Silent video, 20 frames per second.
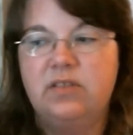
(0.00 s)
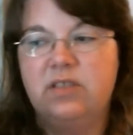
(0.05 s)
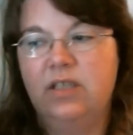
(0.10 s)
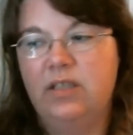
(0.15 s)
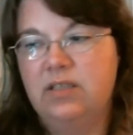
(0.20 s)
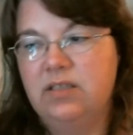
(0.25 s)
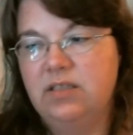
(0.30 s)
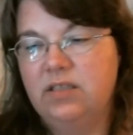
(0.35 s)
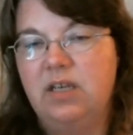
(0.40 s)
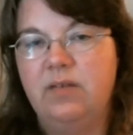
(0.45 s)
say
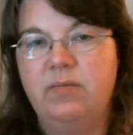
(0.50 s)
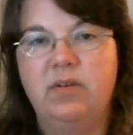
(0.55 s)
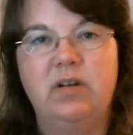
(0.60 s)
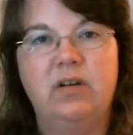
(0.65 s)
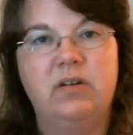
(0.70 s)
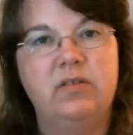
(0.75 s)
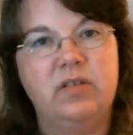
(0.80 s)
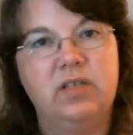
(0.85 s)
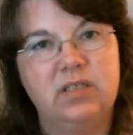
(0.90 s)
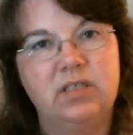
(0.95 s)
the statement
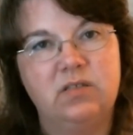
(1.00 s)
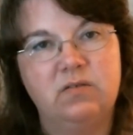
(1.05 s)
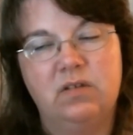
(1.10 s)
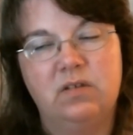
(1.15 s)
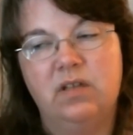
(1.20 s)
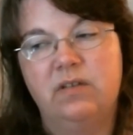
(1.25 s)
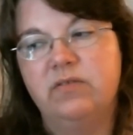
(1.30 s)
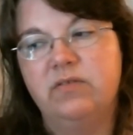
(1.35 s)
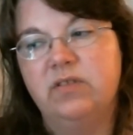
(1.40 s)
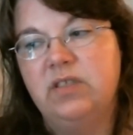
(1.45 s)
on the history
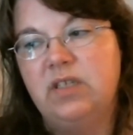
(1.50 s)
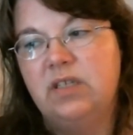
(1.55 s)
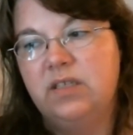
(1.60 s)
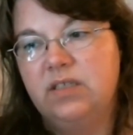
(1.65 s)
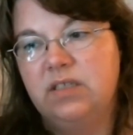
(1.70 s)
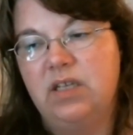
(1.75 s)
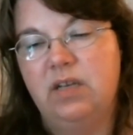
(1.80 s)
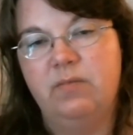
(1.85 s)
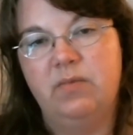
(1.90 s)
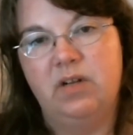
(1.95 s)
level, say the
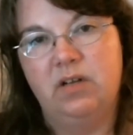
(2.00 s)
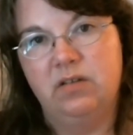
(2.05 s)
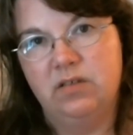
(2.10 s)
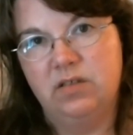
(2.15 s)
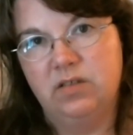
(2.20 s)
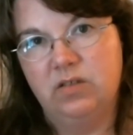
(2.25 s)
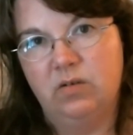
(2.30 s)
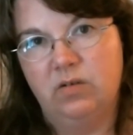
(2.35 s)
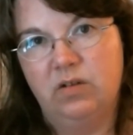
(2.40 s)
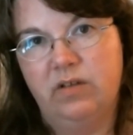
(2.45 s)
statement on the
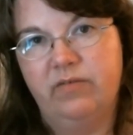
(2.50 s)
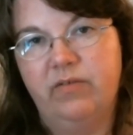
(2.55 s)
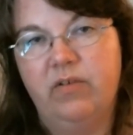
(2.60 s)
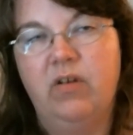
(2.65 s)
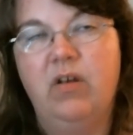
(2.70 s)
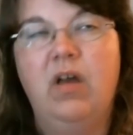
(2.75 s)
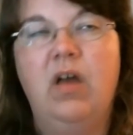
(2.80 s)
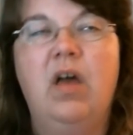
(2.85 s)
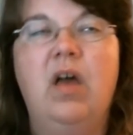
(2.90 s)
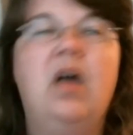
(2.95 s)
soul level.
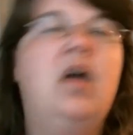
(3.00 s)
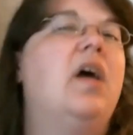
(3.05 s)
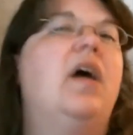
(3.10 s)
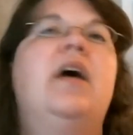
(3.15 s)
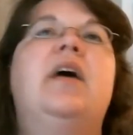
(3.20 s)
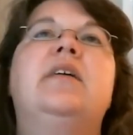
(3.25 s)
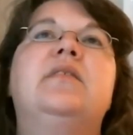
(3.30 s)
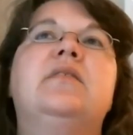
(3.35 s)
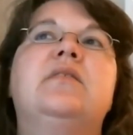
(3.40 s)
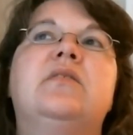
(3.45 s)

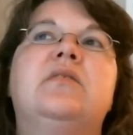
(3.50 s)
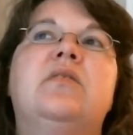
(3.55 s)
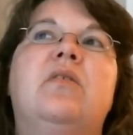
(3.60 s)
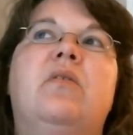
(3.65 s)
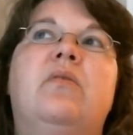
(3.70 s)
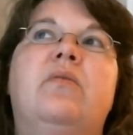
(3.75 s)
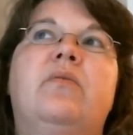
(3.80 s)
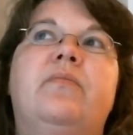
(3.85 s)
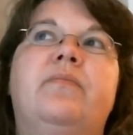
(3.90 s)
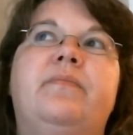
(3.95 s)
And
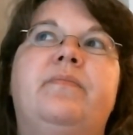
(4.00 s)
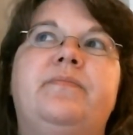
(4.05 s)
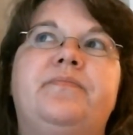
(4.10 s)
so